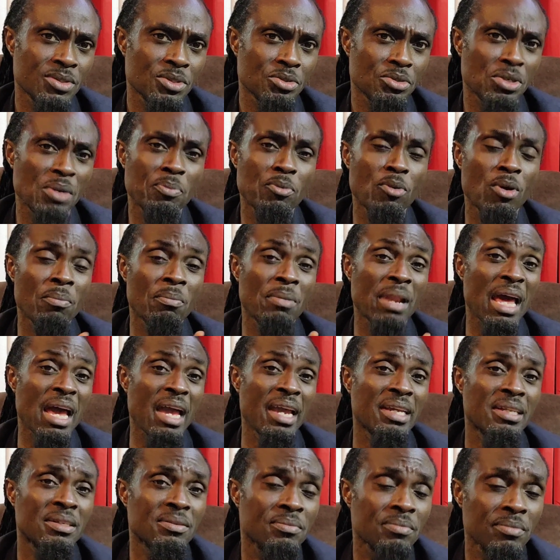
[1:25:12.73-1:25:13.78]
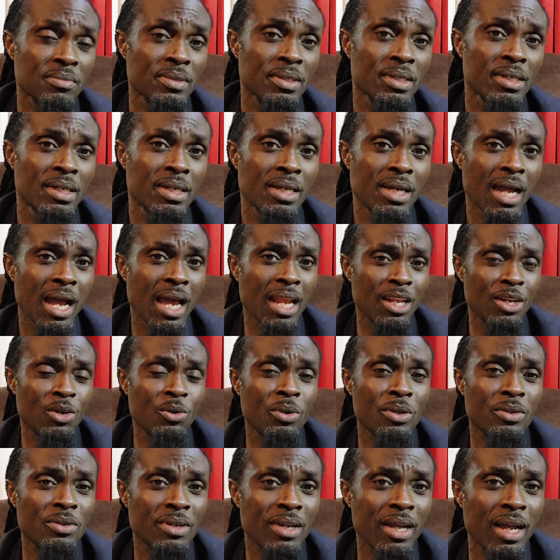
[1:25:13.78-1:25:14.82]
Crippled and blind.
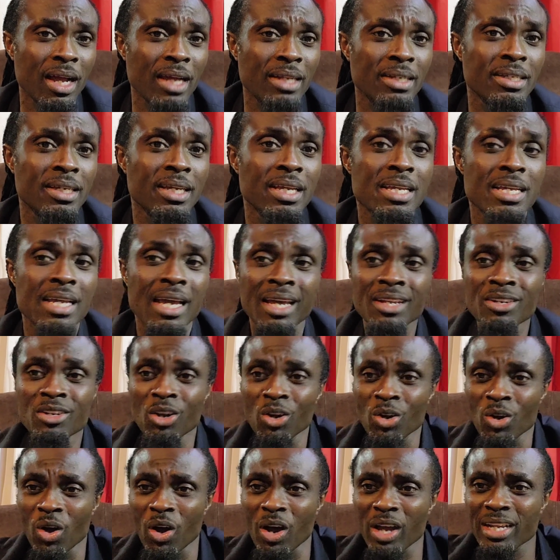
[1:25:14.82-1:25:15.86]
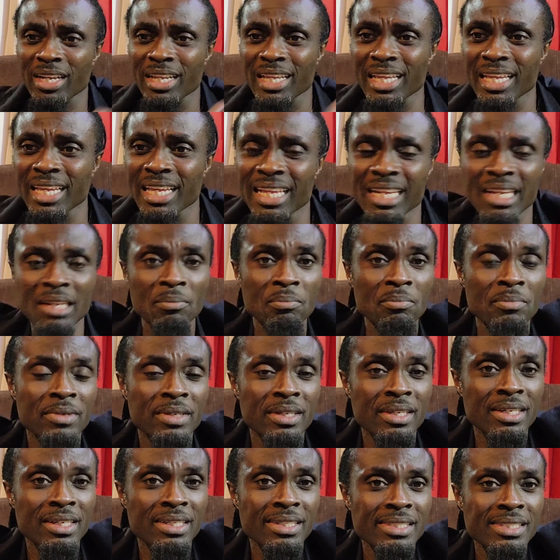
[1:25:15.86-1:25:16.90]
Hallelujah to God. And the Lord healed him.
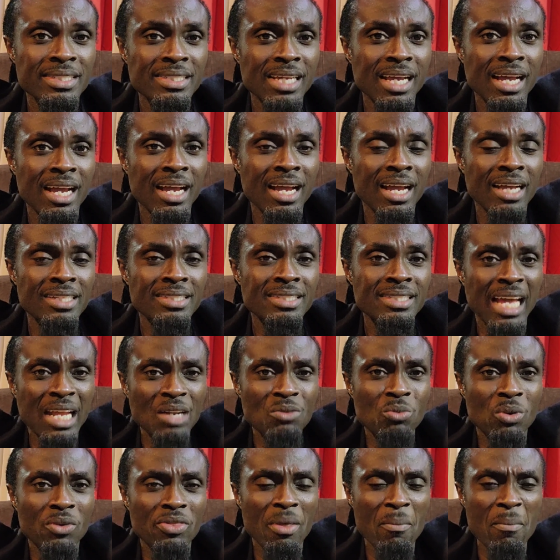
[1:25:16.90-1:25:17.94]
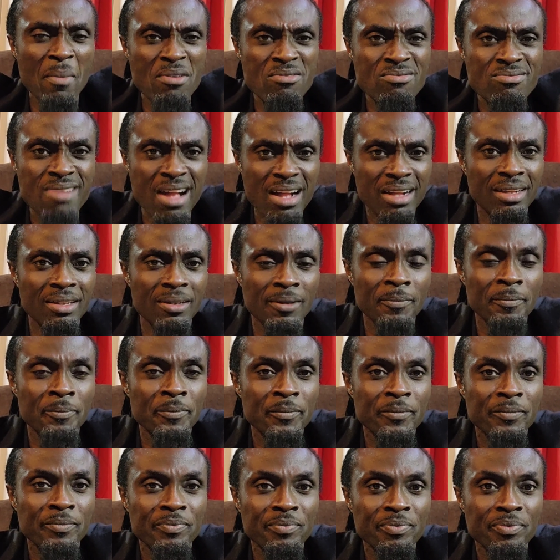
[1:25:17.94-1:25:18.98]
That was a miracle
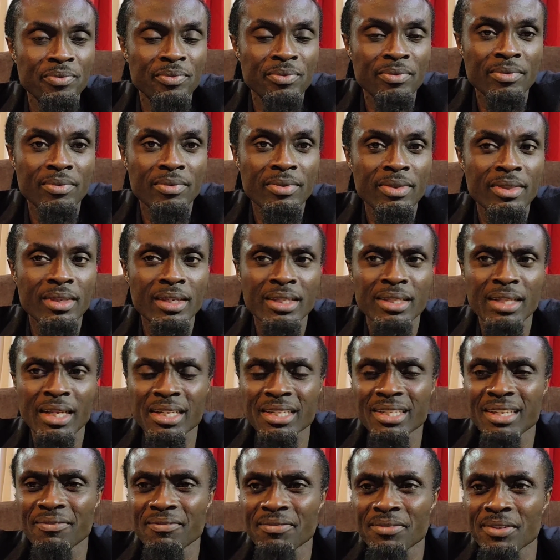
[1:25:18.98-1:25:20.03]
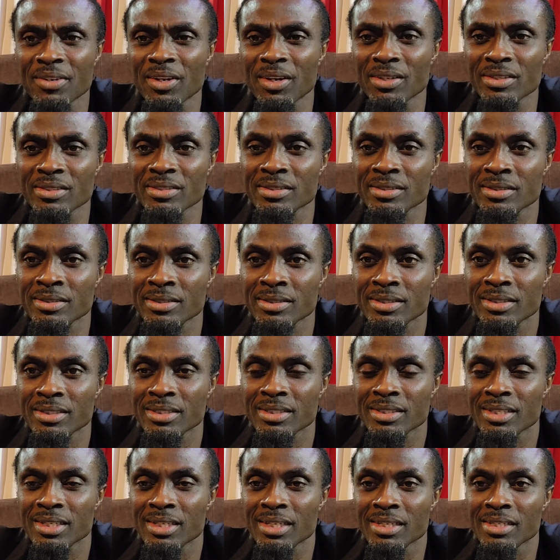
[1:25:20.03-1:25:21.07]
that he had done.
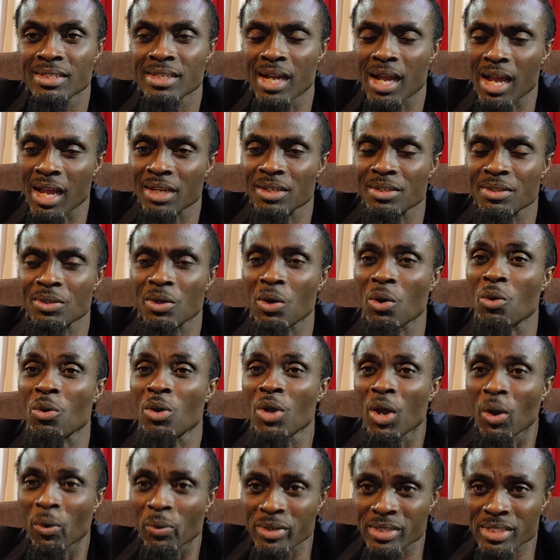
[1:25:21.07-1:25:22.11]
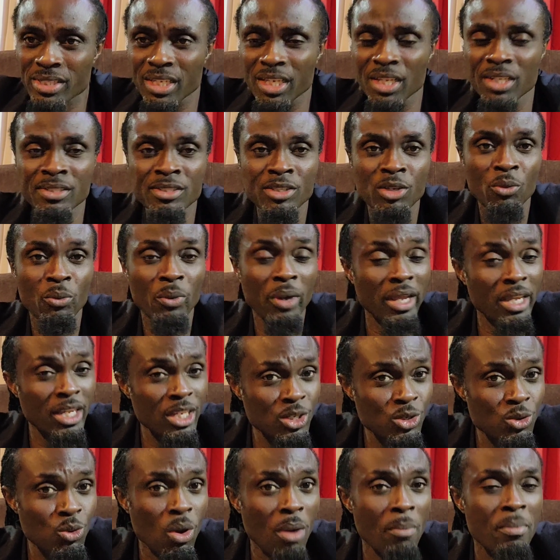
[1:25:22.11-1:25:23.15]
And so we see where he
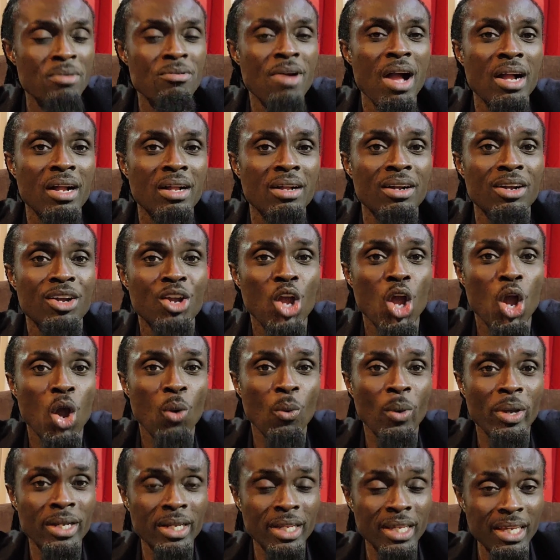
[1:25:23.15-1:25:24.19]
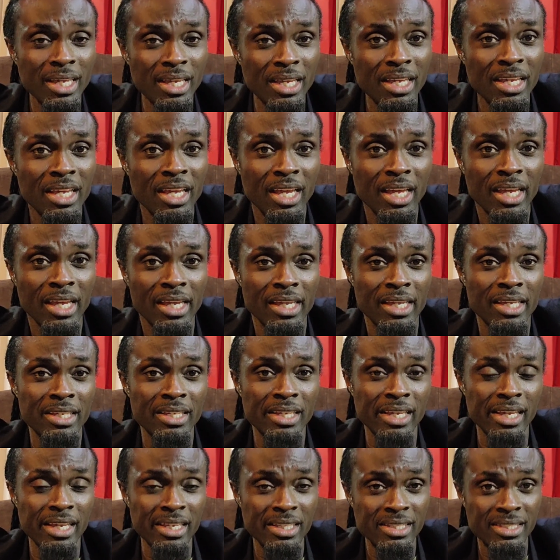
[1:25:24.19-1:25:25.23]
do a miracle when he, he,
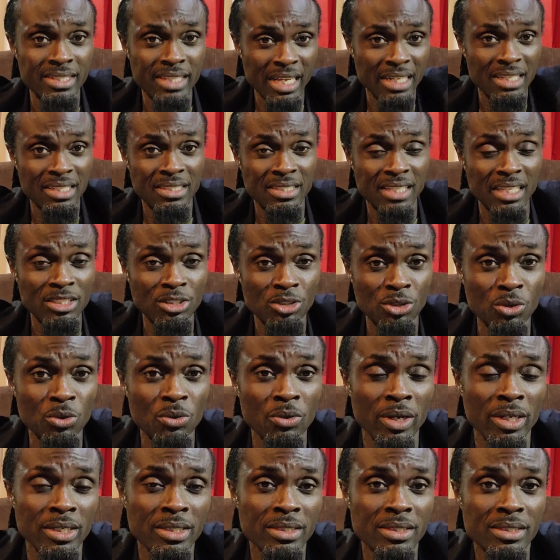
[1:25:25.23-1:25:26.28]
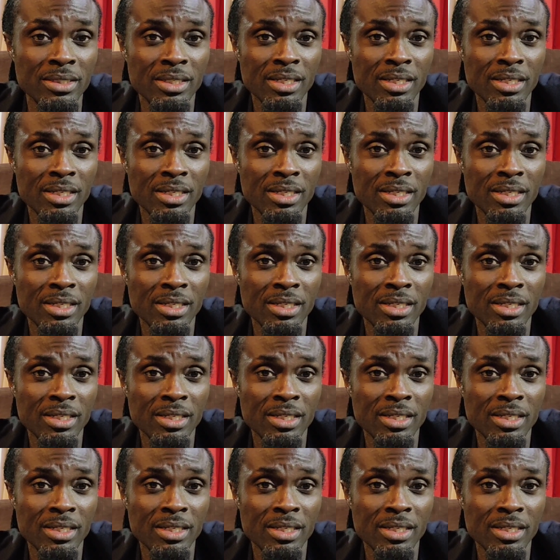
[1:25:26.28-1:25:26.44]
he said to centurion,